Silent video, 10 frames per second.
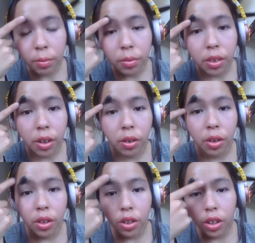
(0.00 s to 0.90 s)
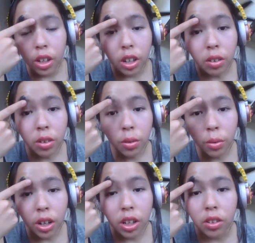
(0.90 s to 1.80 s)
So I don't know
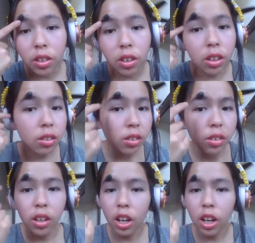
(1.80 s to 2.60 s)
why I did this.